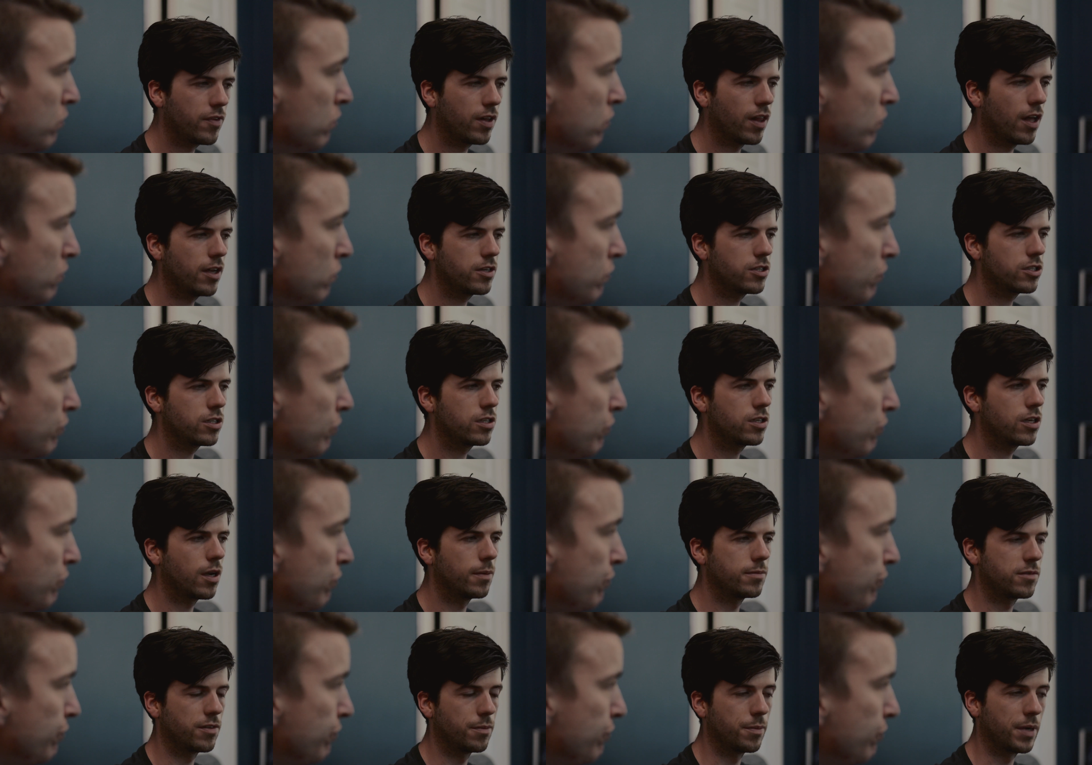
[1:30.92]
Speaker 1: of clutch
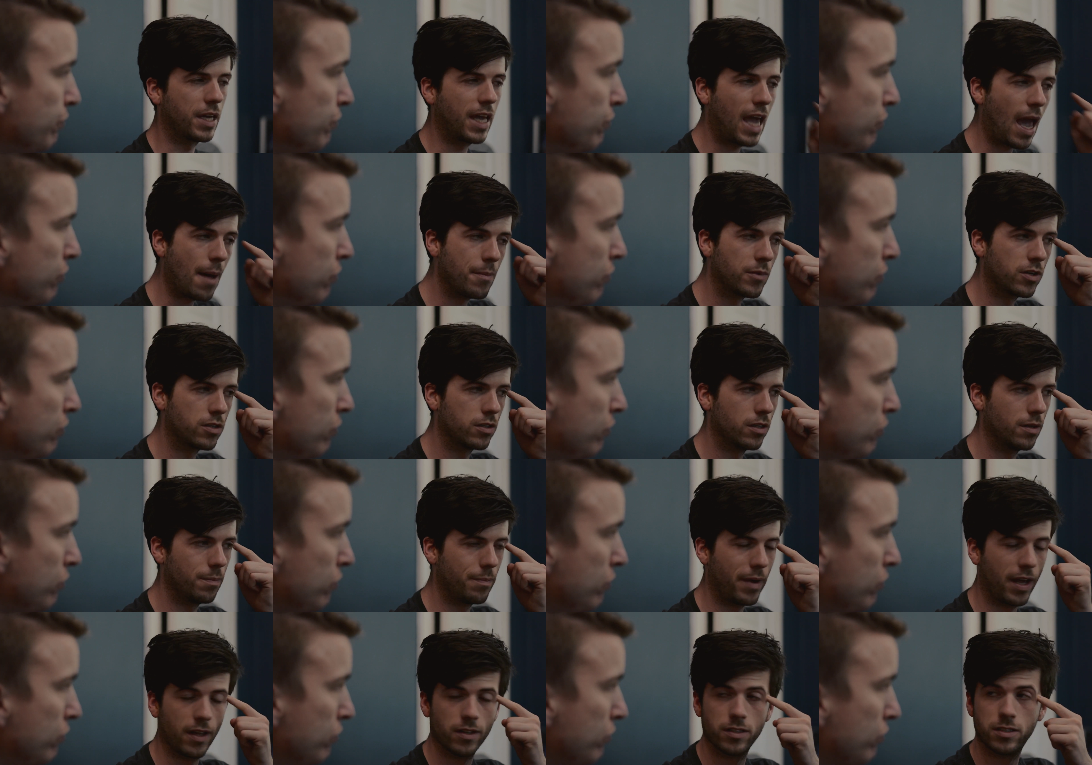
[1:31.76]
comes from a chemical
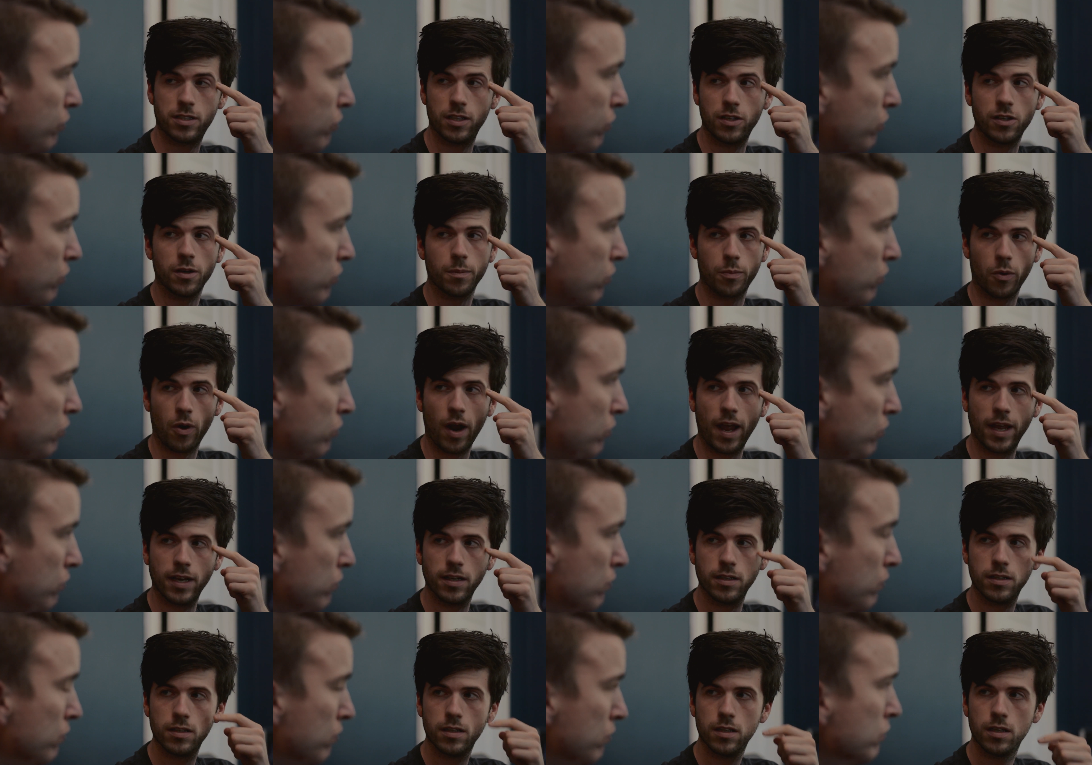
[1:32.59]
imbalance in your
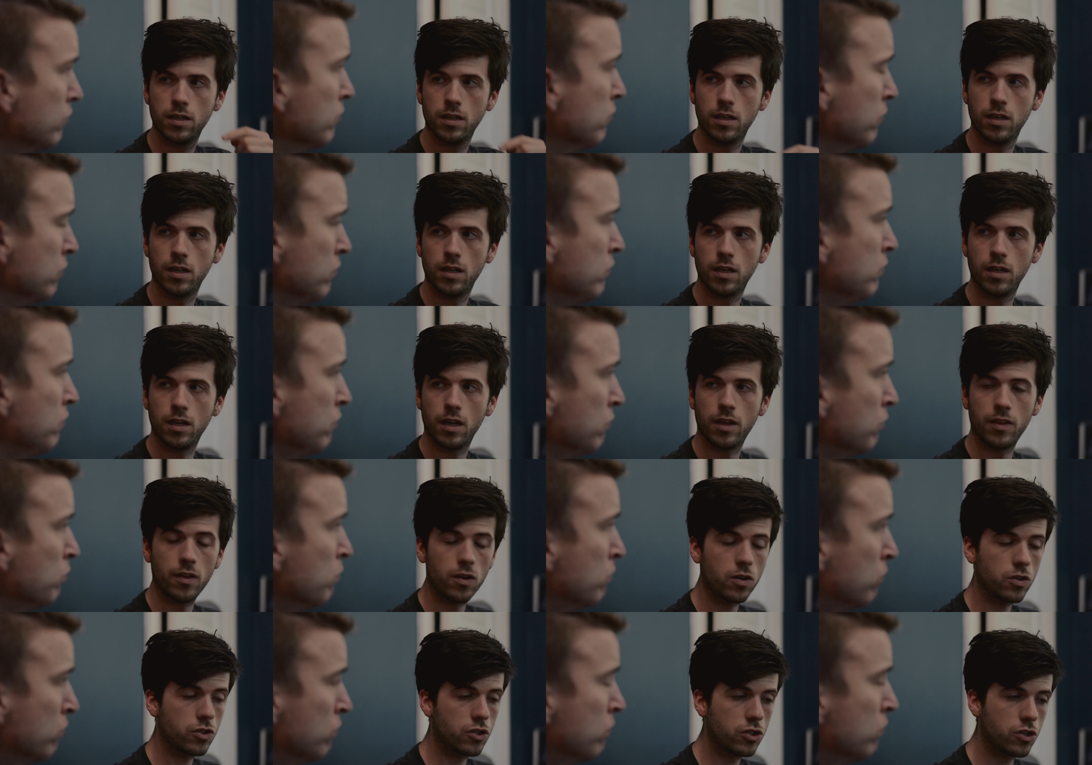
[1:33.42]
brain. And
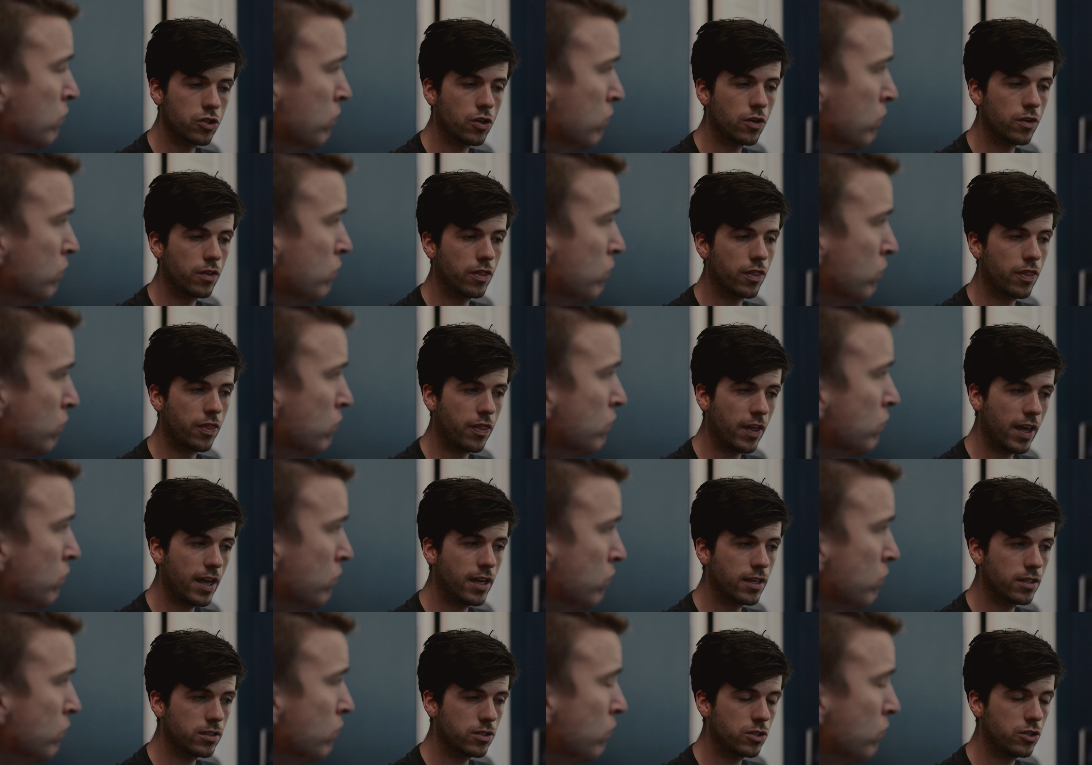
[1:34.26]
there are certain
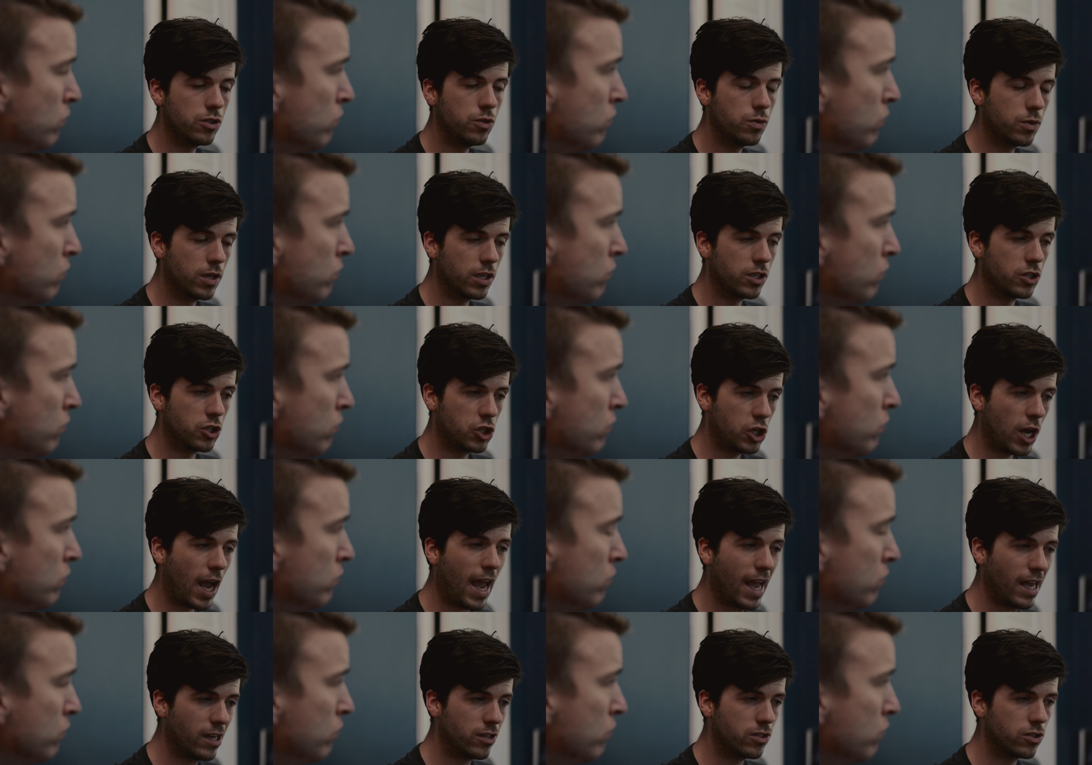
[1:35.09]
things you can
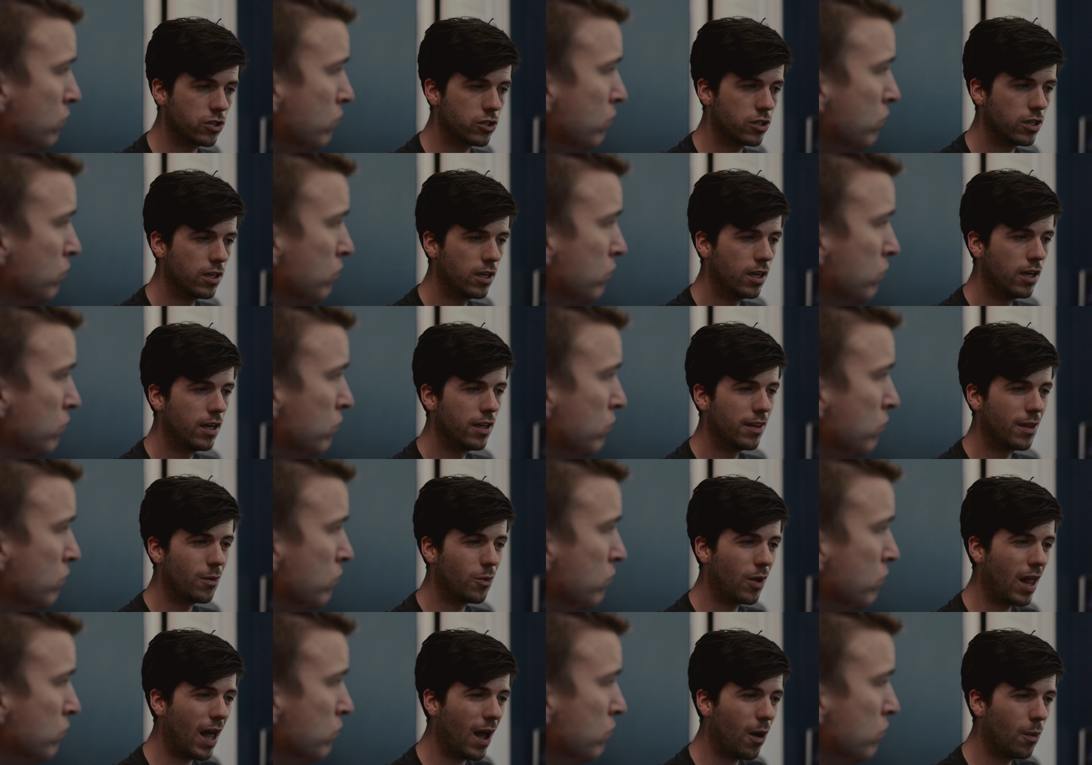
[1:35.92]
change
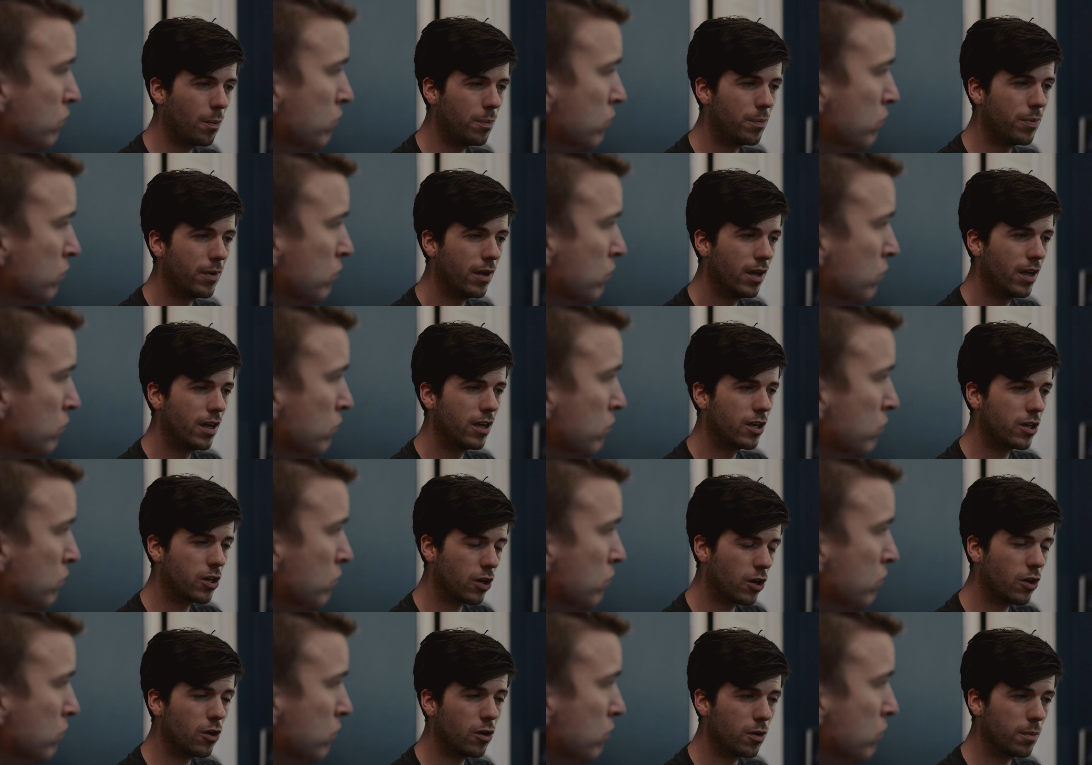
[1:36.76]
that will help
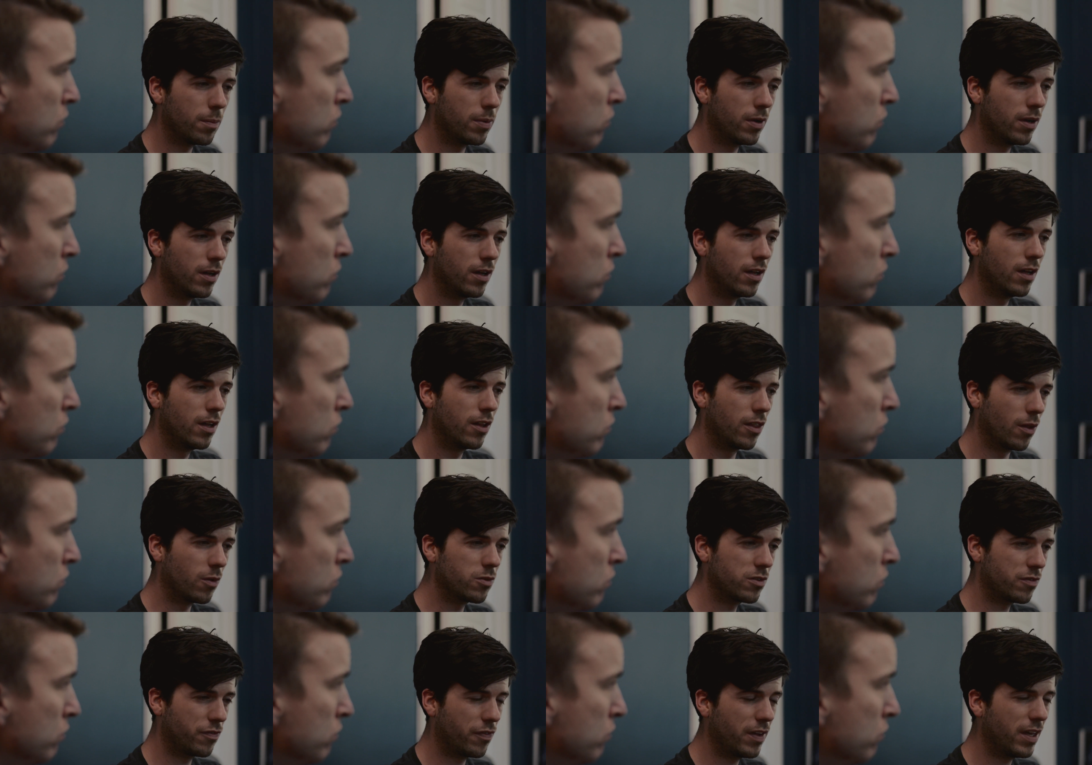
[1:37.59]
curb
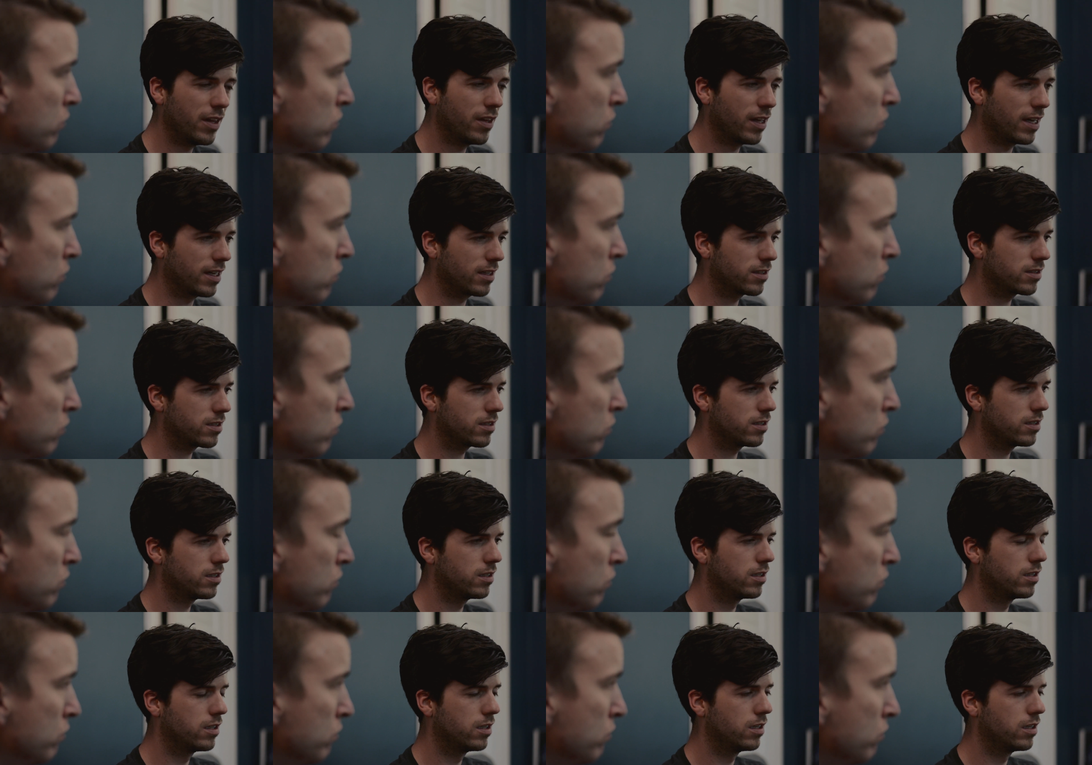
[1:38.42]
those feelings.